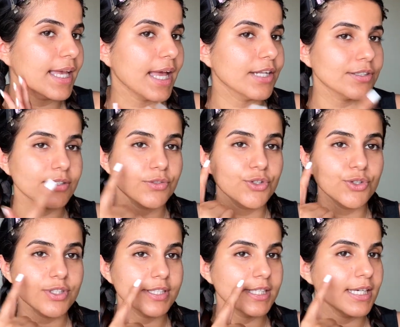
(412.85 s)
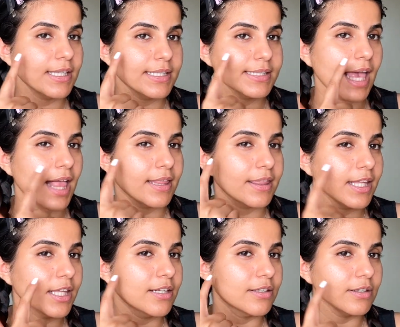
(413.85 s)
and do you see this
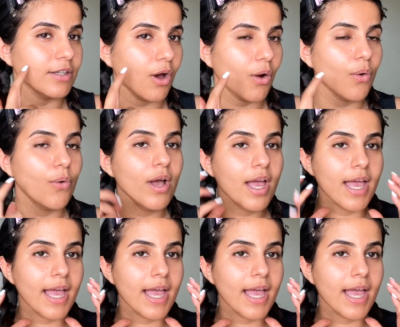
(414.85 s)
healthy glow?